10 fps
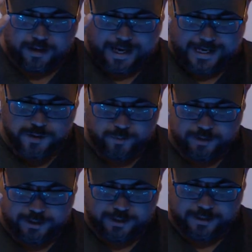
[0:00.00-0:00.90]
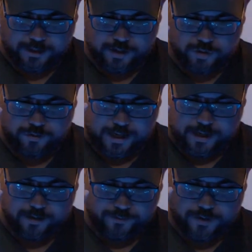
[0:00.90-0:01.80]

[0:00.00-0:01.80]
as we lead into the end of the